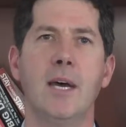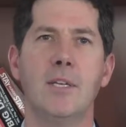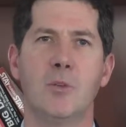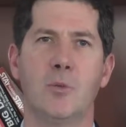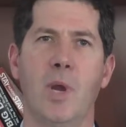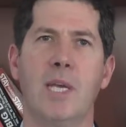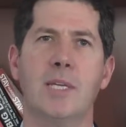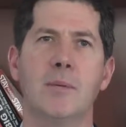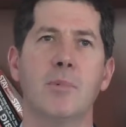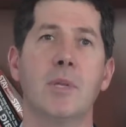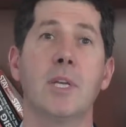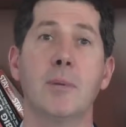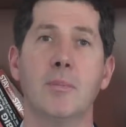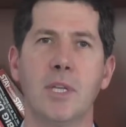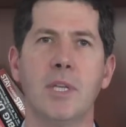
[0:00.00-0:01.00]
direct
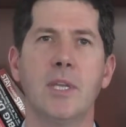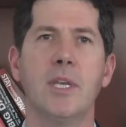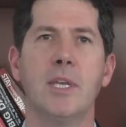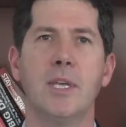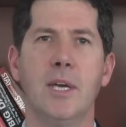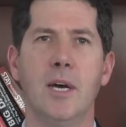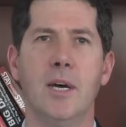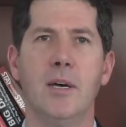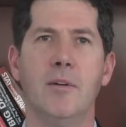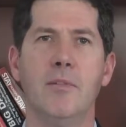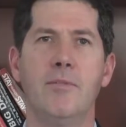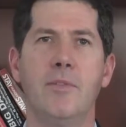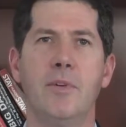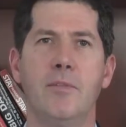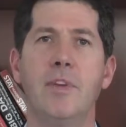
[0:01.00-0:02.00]
applicability
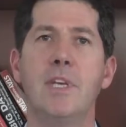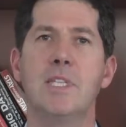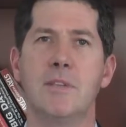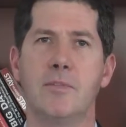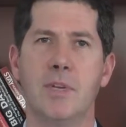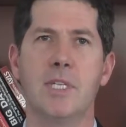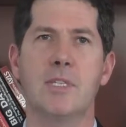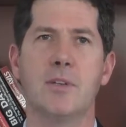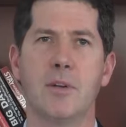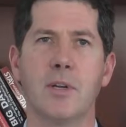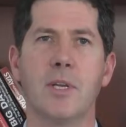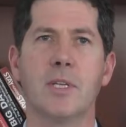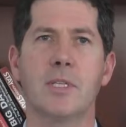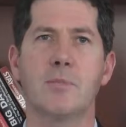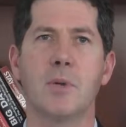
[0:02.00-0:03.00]
of face-to-face
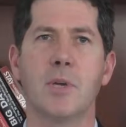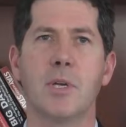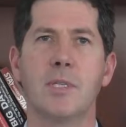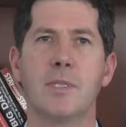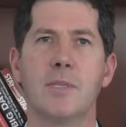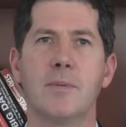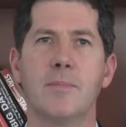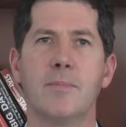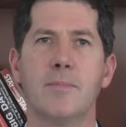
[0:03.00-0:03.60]
learning experience.